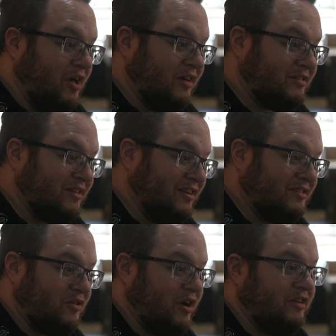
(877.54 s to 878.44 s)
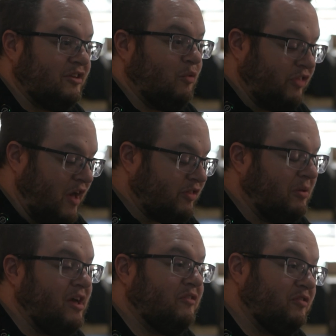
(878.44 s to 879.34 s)
plus, and it's crazy they have to
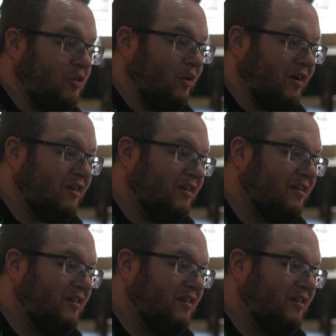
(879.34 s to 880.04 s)
play on the floor.